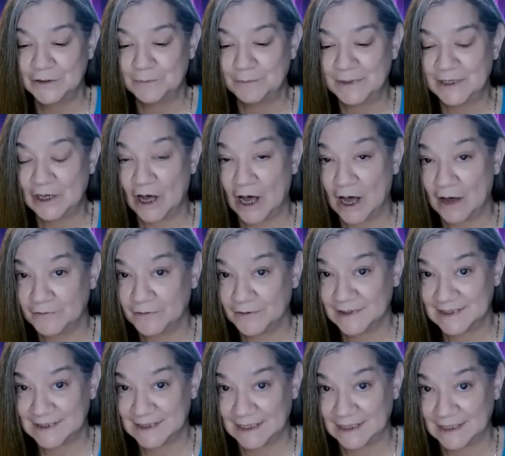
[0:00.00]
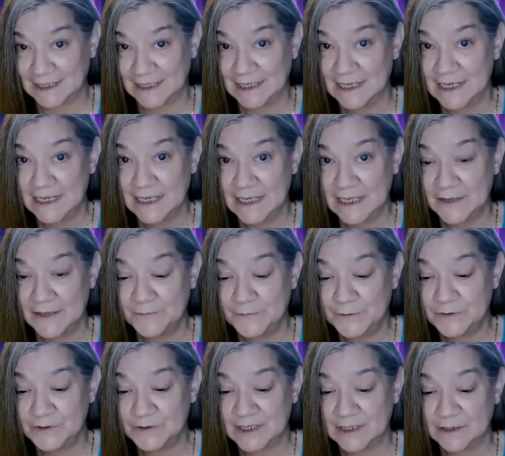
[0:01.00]
you'd be awful silly if
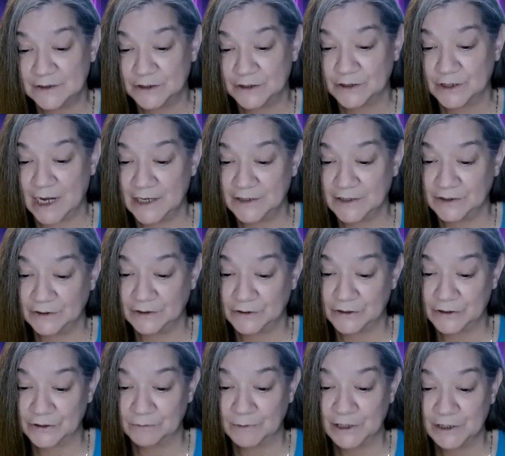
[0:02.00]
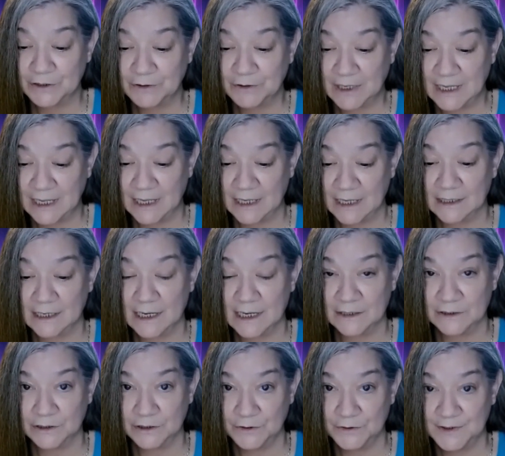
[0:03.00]
you didn't try to learn what you can
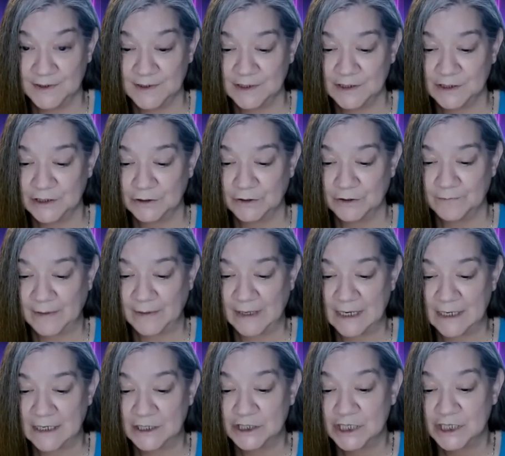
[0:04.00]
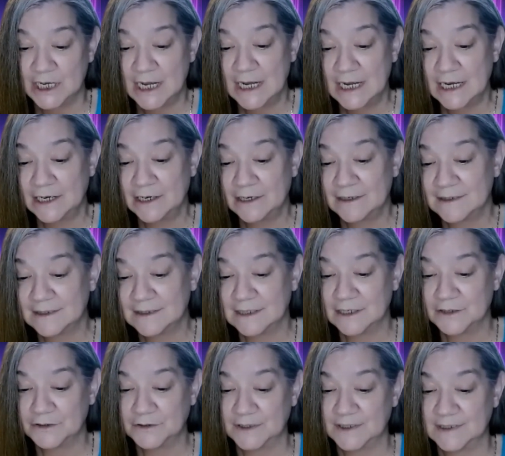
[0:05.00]
and use it to your advantage. Here's an
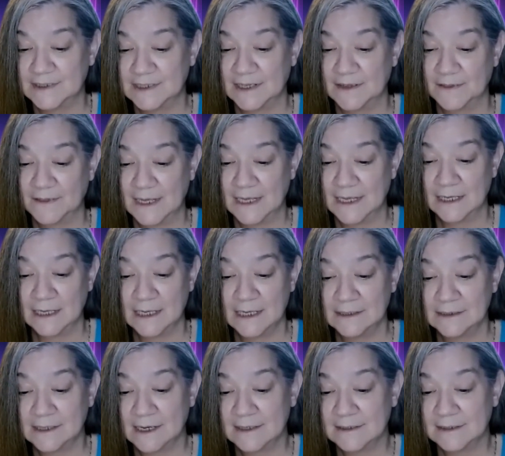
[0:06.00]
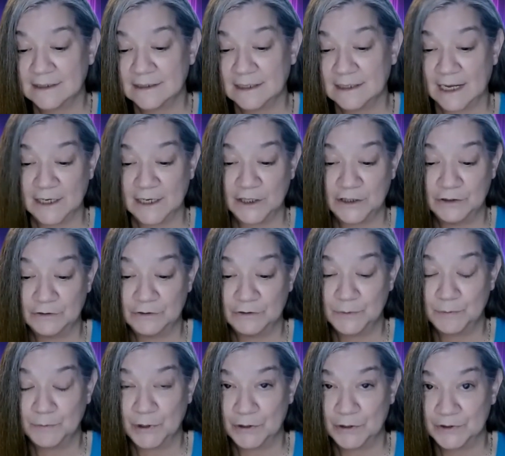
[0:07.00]
interesting thing. It doesn't like you
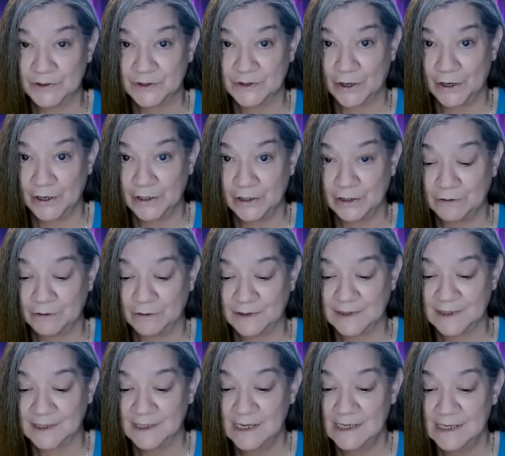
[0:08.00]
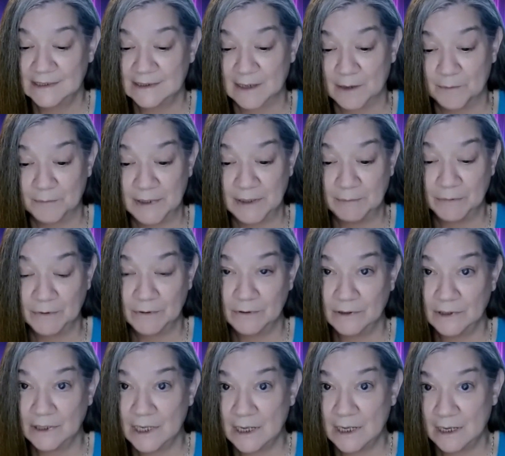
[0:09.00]
to post articles. Some
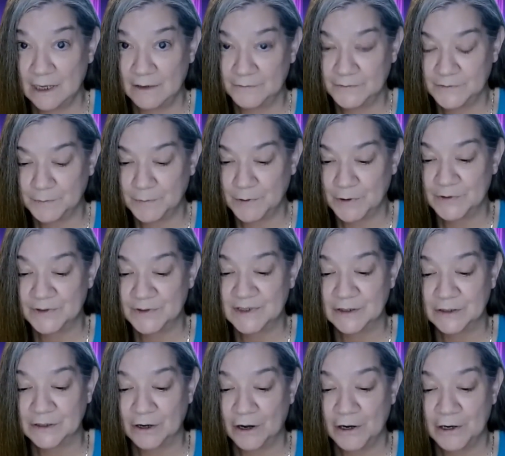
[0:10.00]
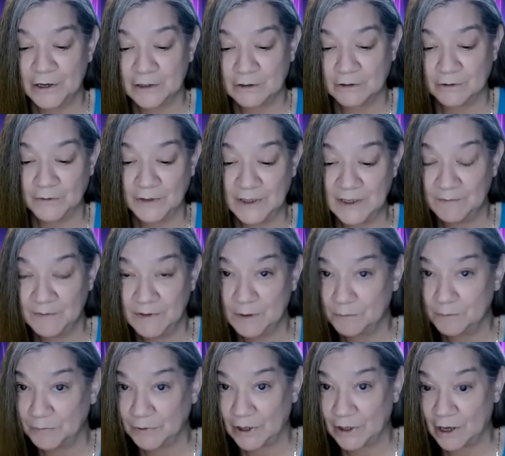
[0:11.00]
people love to post an article, even
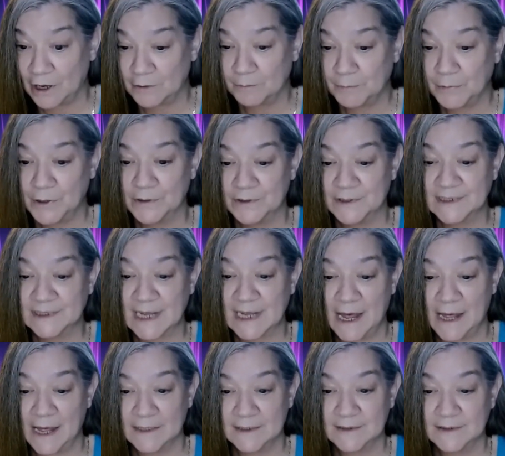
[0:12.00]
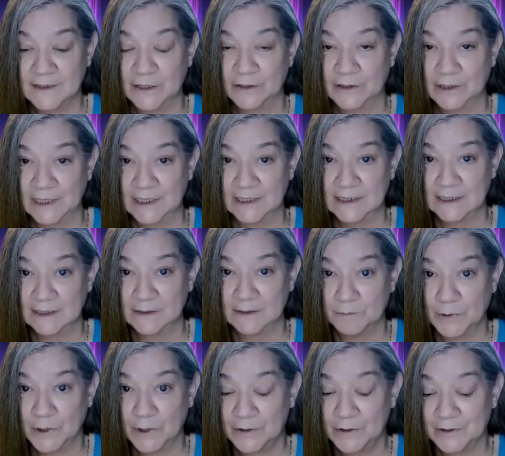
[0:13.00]
a blog post, as their
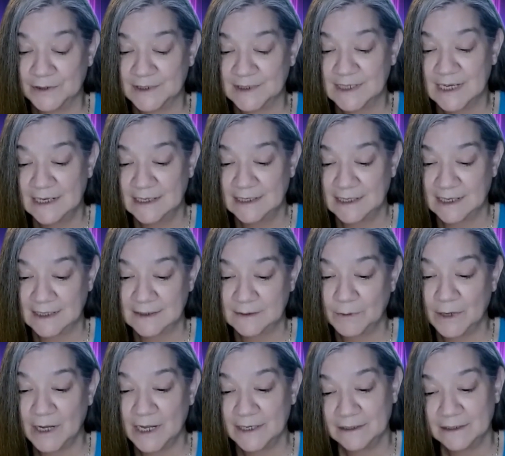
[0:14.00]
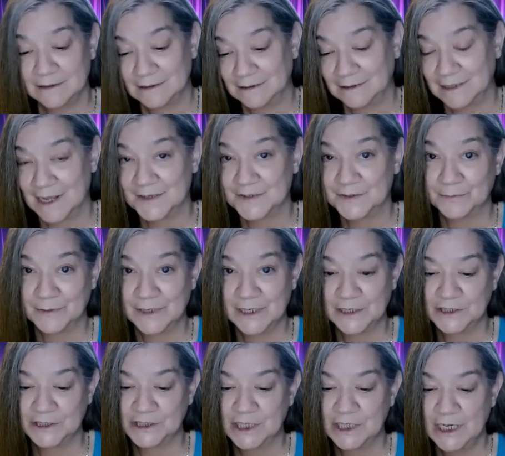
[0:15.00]
LinkedIn post. Guess what? Less
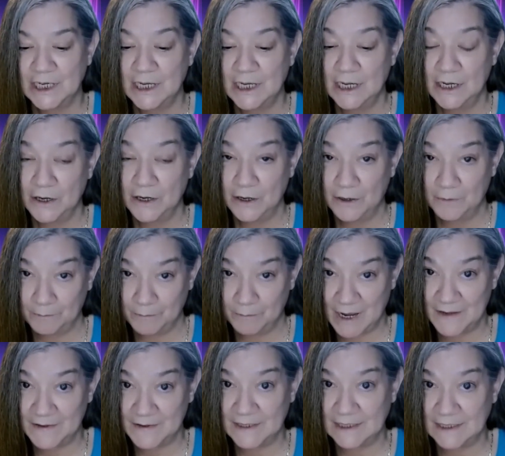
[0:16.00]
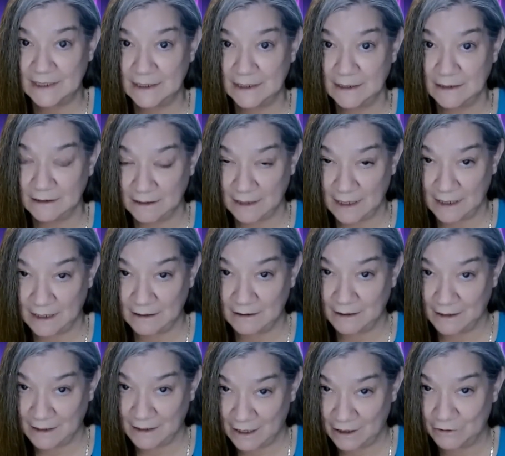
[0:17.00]
reach by the
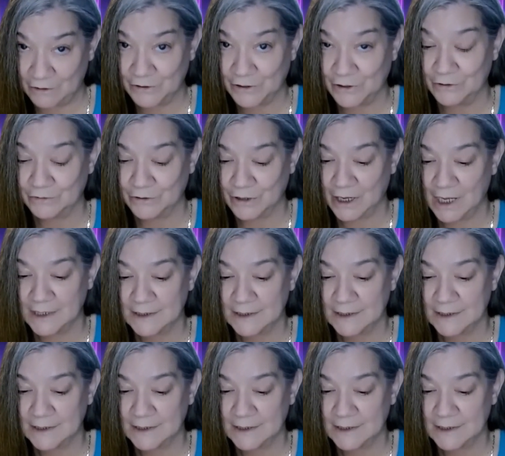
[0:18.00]
algo